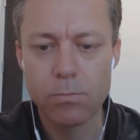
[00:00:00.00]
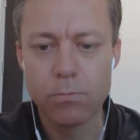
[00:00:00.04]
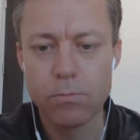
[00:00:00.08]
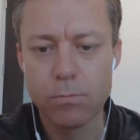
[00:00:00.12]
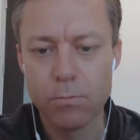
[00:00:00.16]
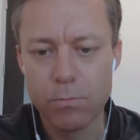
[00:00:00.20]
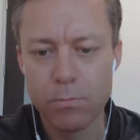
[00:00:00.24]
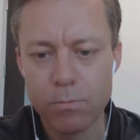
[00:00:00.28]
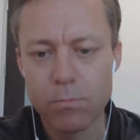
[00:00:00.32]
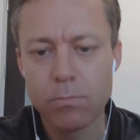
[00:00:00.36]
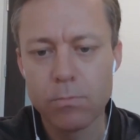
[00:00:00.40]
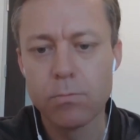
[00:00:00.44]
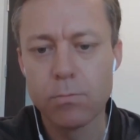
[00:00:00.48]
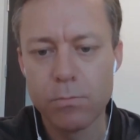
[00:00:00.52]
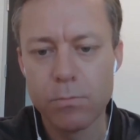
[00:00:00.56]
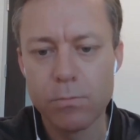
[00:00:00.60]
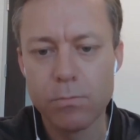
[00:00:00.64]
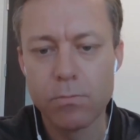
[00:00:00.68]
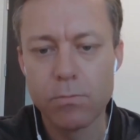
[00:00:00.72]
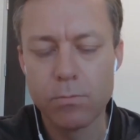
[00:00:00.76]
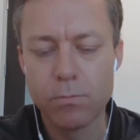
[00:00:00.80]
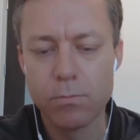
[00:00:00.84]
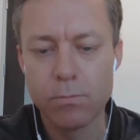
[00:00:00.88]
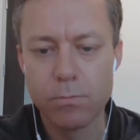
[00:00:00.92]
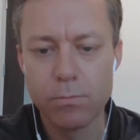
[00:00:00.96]

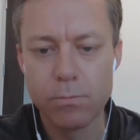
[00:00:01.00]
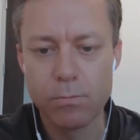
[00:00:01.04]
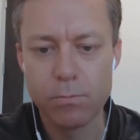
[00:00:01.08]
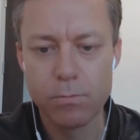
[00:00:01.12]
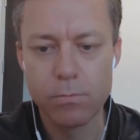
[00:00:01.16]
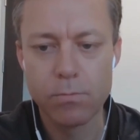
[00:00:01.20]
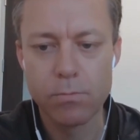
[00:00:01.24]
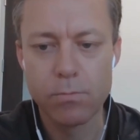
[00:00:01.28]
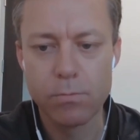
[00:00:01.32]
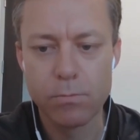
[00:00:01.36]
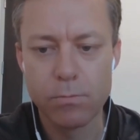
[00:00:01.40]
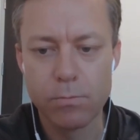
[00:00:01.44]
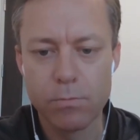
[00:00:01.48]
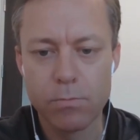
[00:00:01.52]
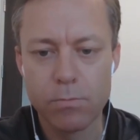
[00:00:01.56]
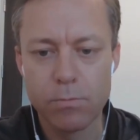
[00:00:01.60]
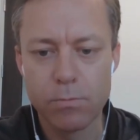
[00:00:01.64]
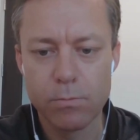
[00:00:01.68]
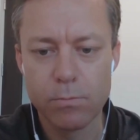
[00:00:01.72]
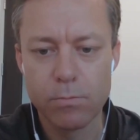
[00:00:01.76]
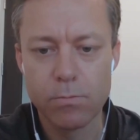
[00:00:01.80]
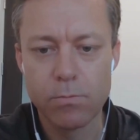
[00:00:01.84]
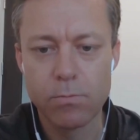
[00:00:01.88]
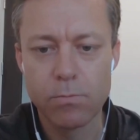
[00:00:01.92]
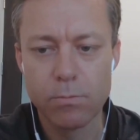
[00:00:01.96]

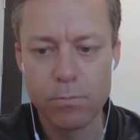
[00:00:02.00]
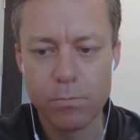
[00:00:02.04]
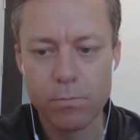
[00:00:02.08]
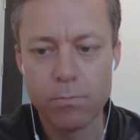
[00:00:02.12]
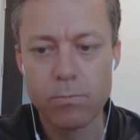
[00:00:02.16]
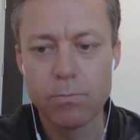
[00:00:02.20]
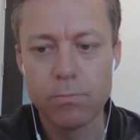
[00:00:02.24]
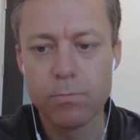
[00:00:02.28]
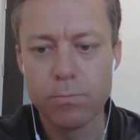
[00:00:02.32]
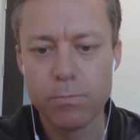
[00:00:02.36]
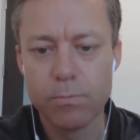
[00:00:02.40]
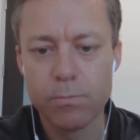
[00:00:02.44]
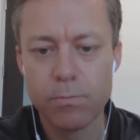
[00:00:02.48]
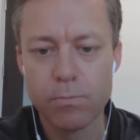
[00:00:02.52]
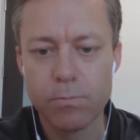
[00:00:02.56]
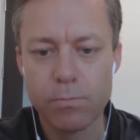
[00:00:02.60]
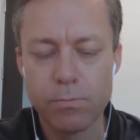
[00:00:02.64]
(not speaking)